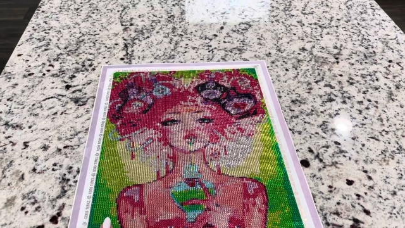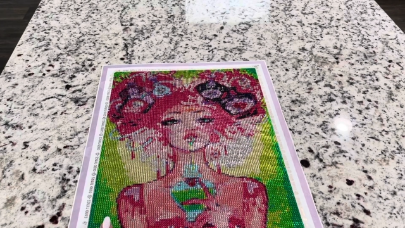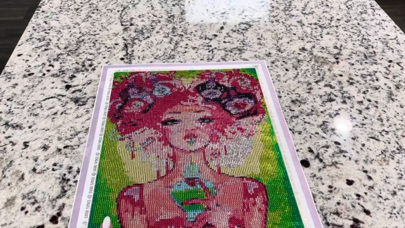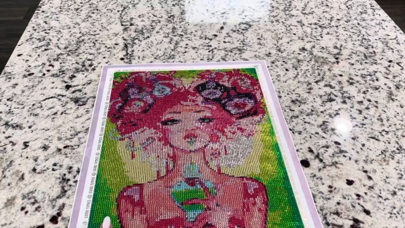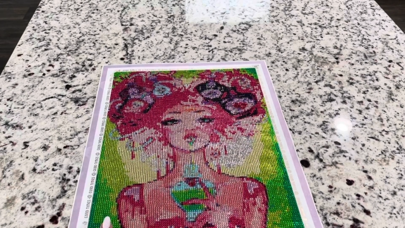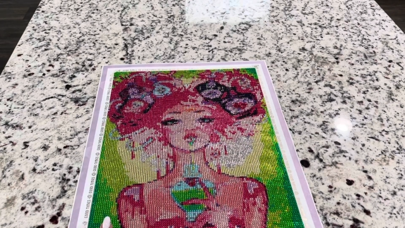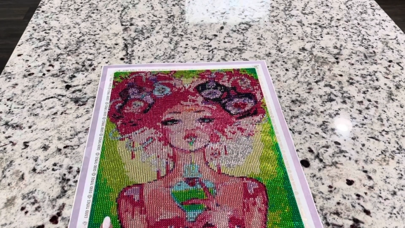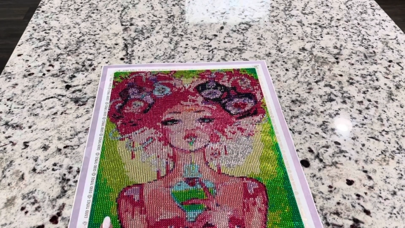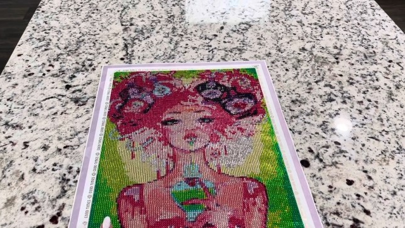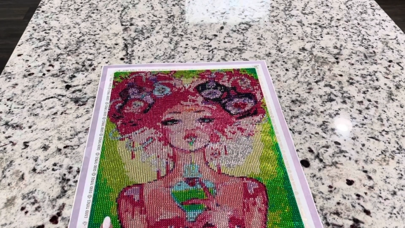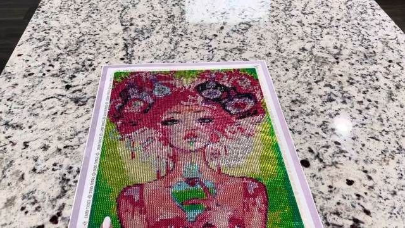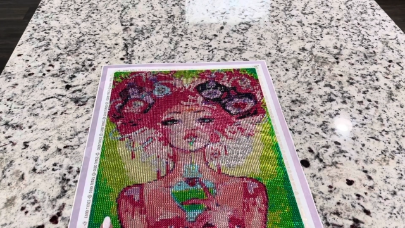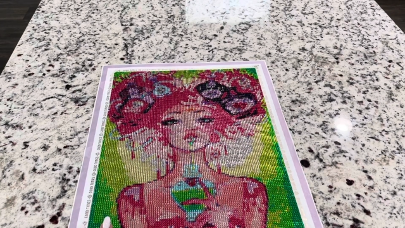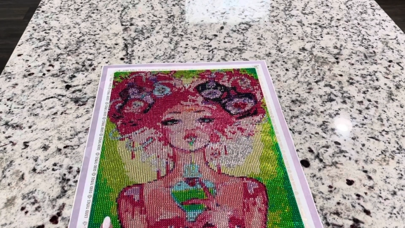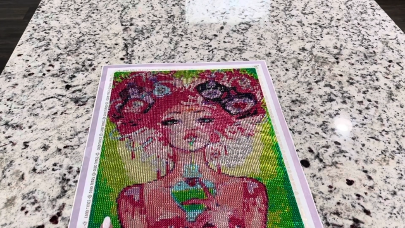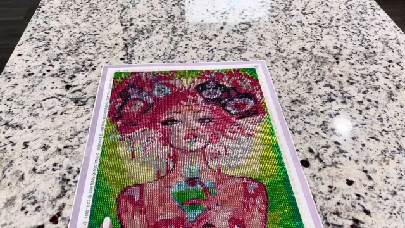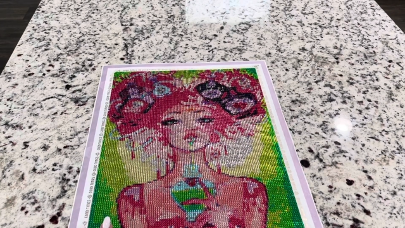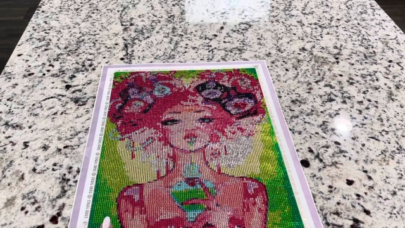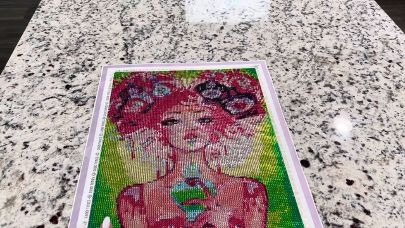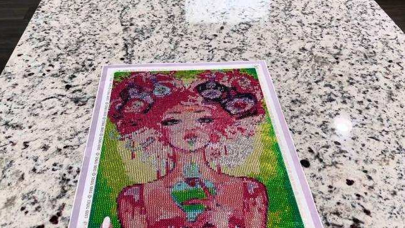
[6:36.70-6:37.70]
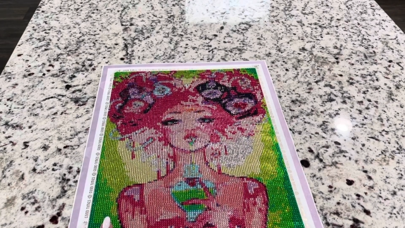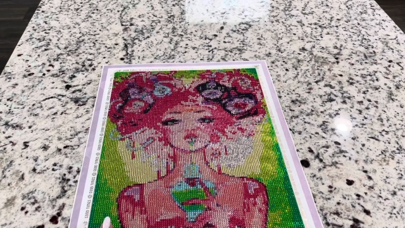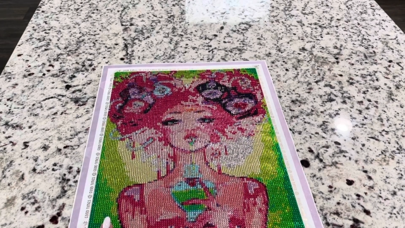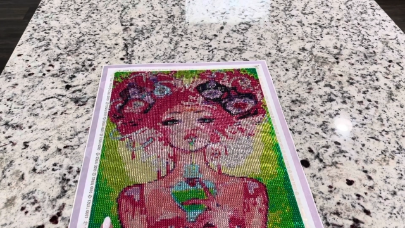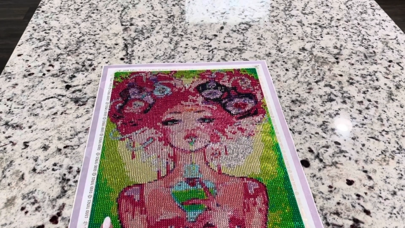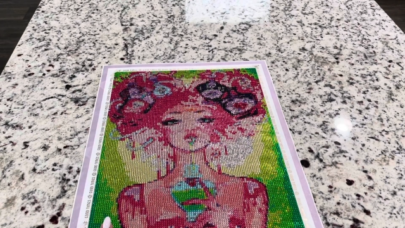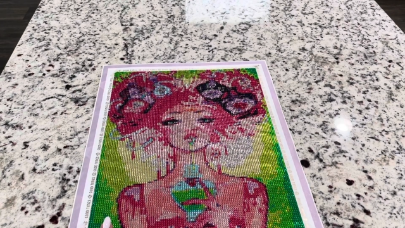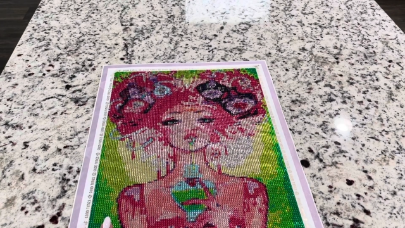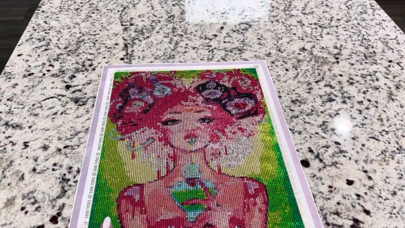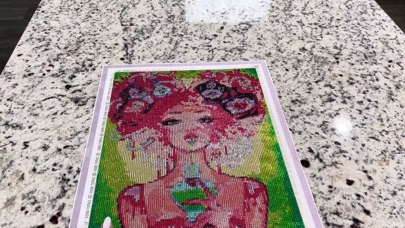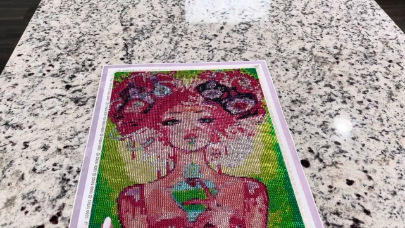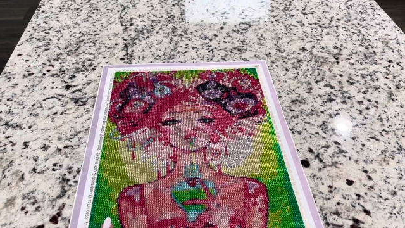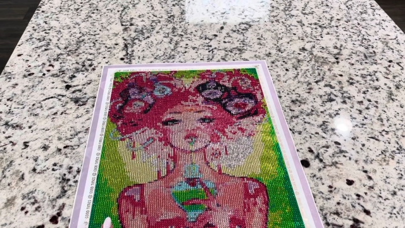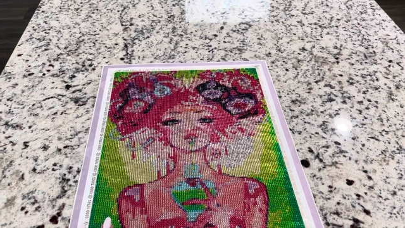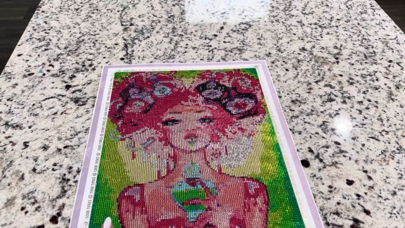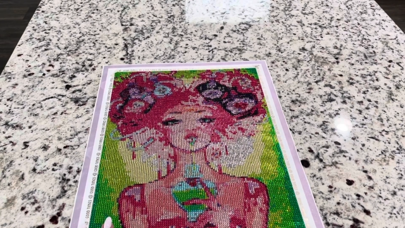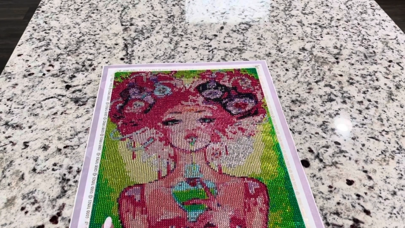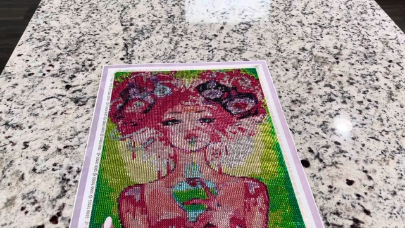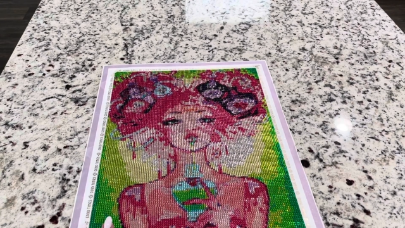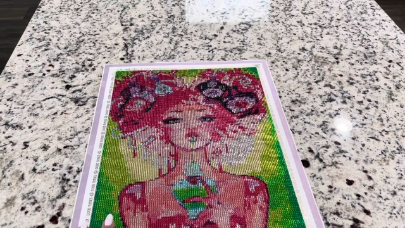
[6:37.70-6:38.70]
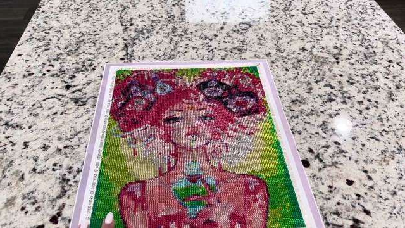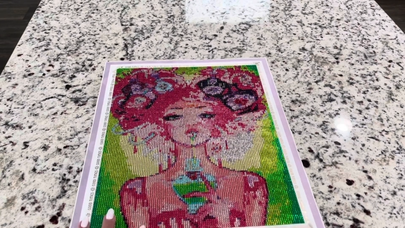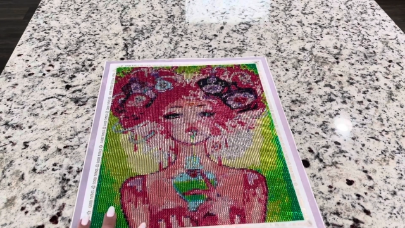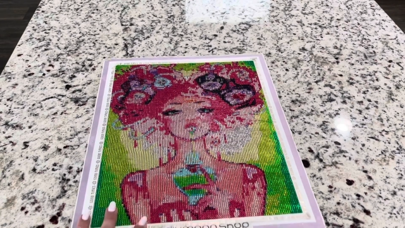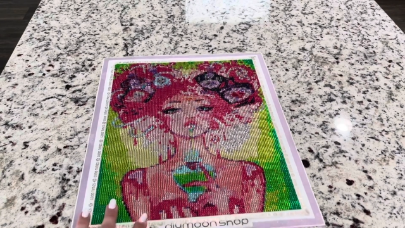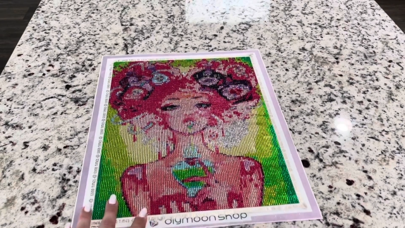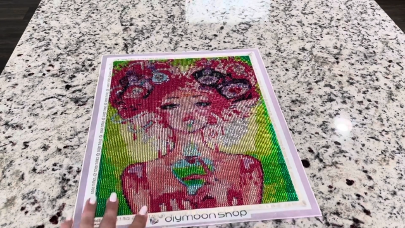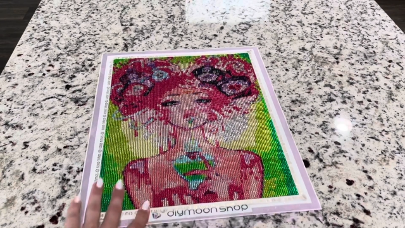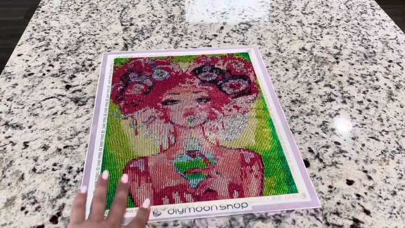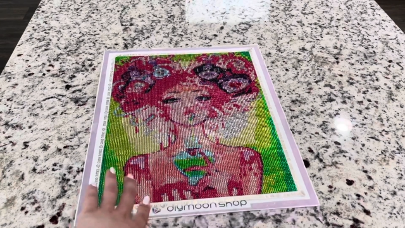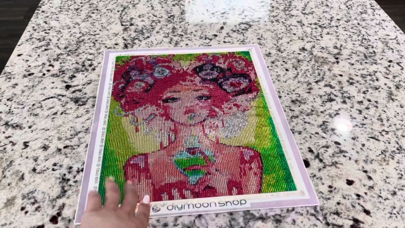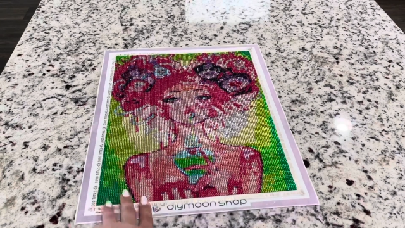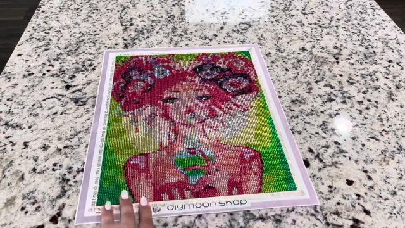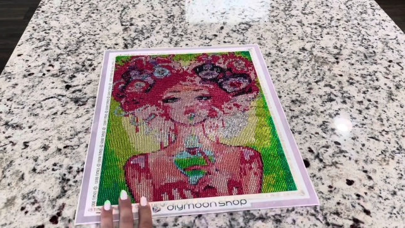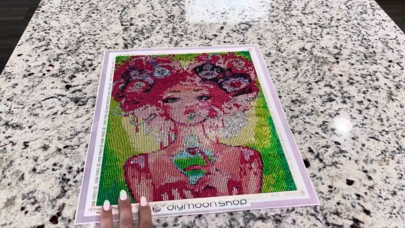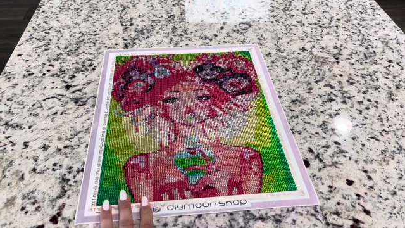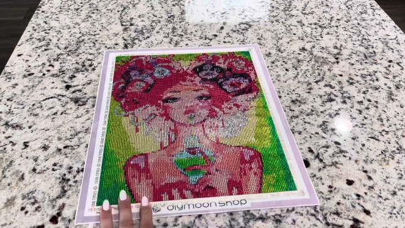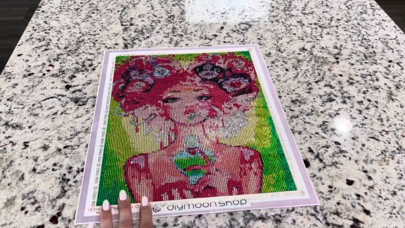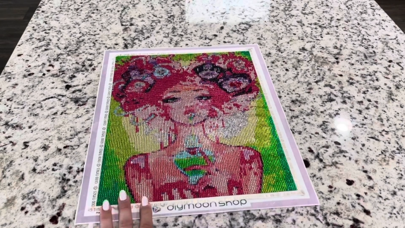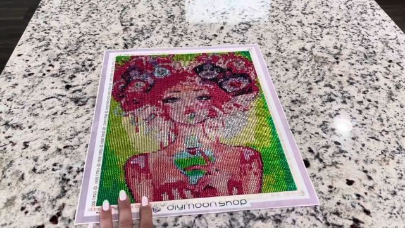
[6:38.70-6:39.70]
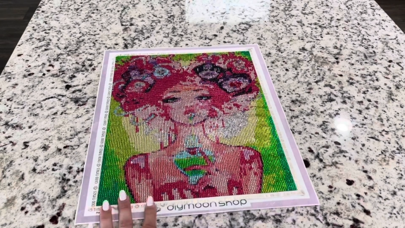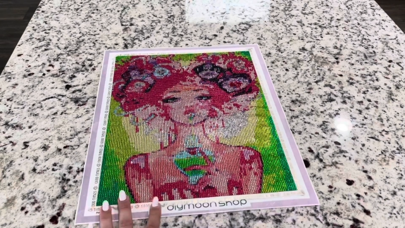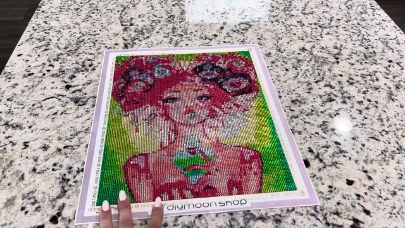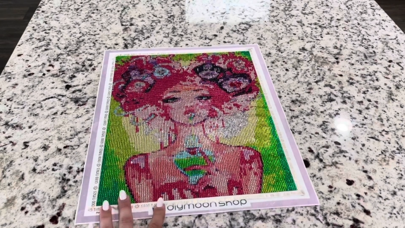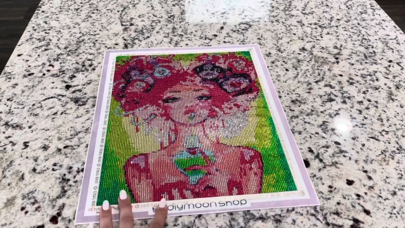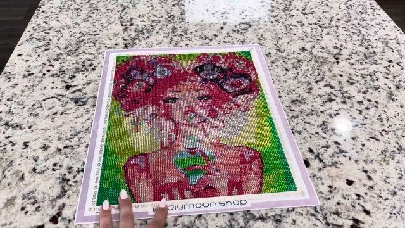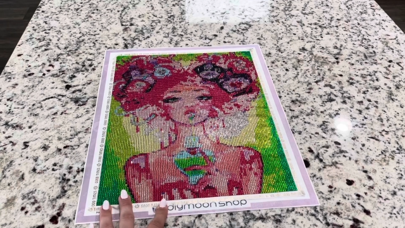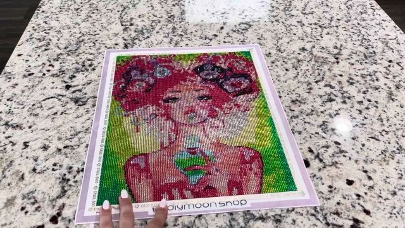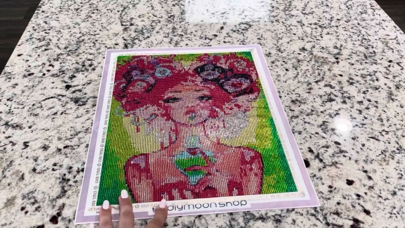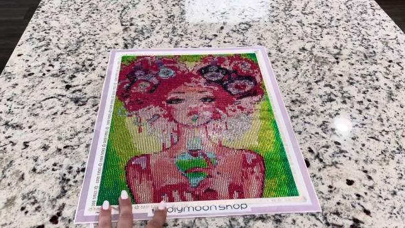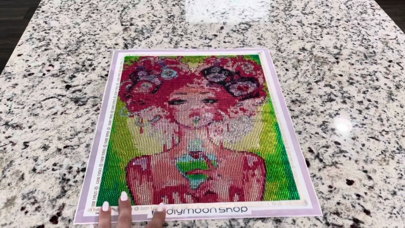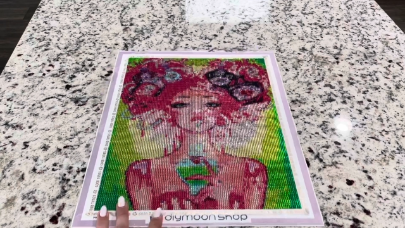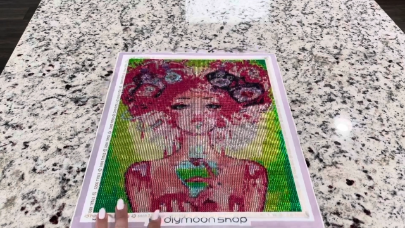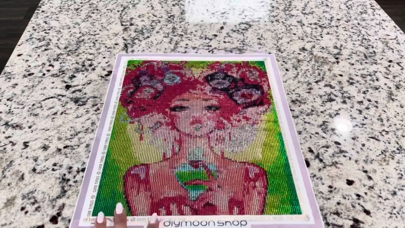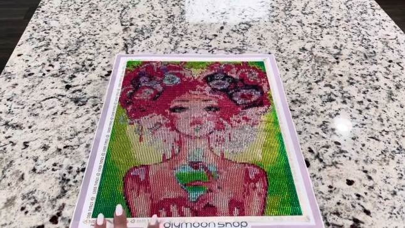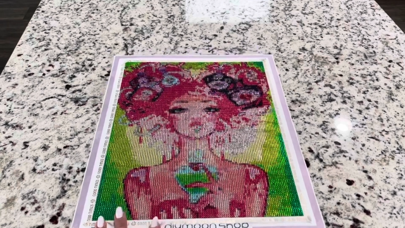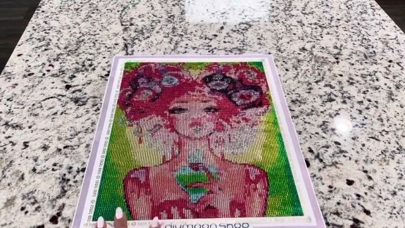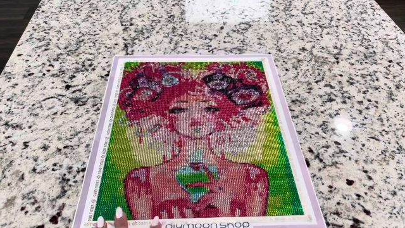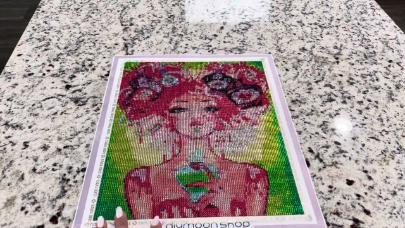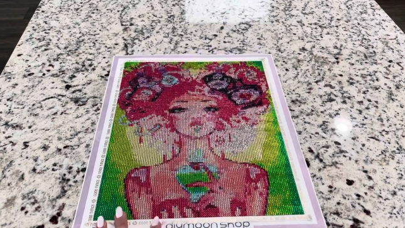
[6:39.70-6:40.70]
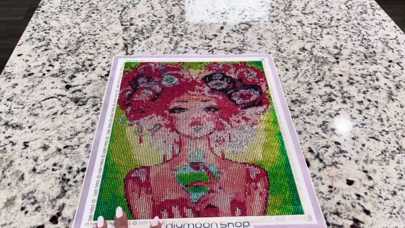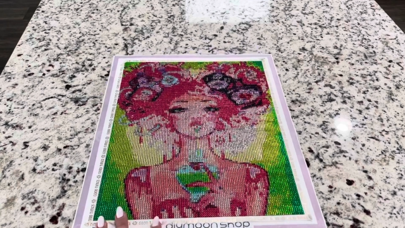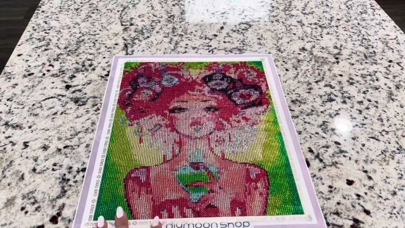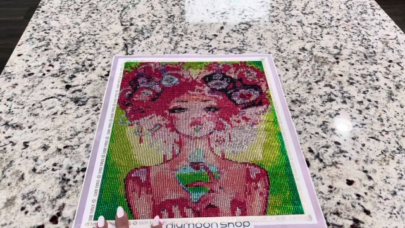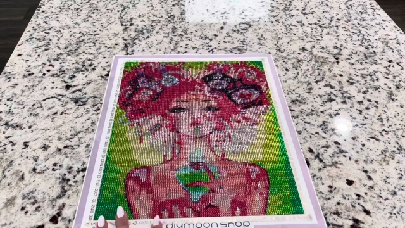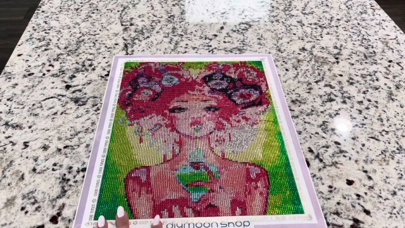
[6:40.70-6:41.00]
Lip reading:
Nobody's mouth can be seen.